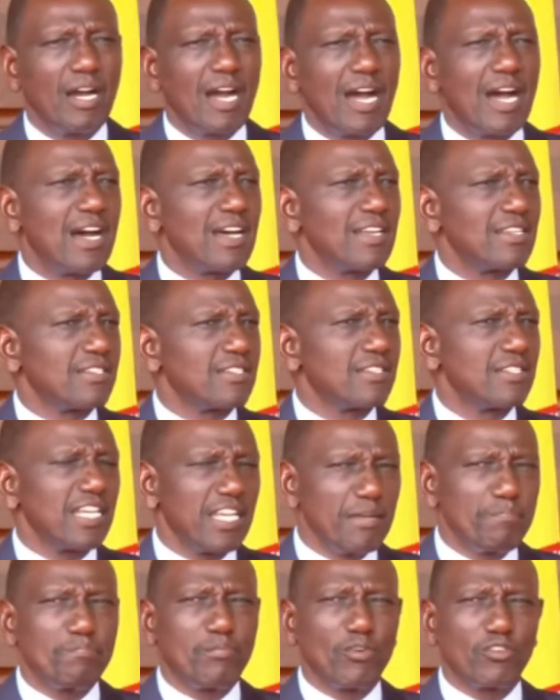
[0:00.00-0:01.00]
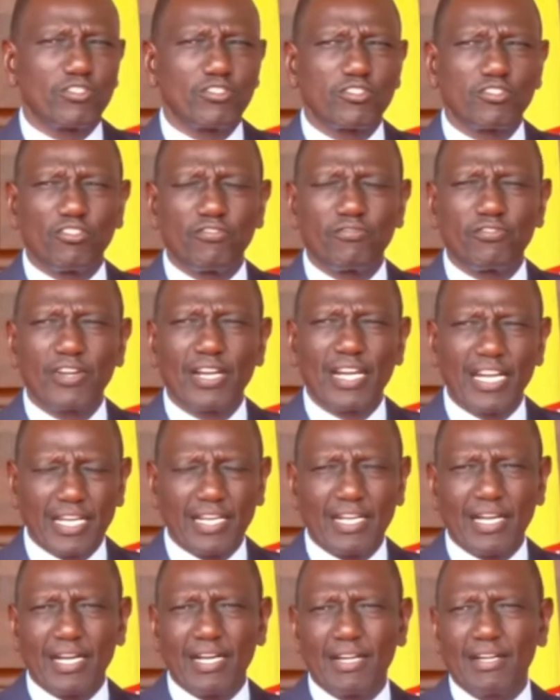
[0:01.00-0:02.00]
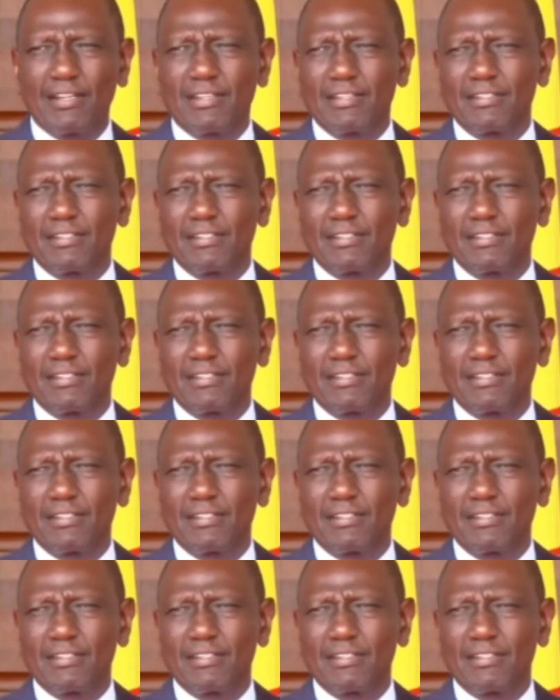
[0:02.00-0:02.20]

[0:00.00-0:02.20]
as imports of clinker